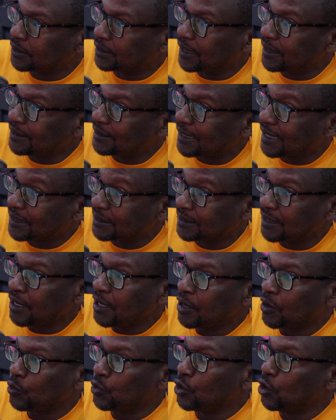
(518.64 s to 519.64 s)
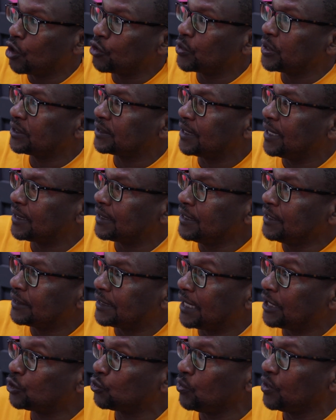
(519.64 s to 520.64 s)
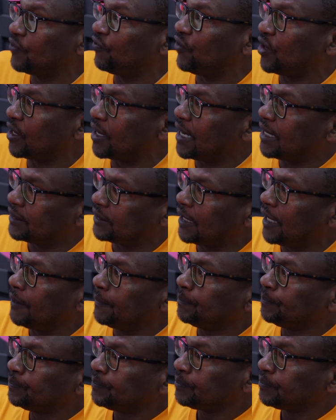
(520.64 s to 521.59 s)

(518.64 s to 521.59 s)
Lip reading: centers will always get in touch with Faraja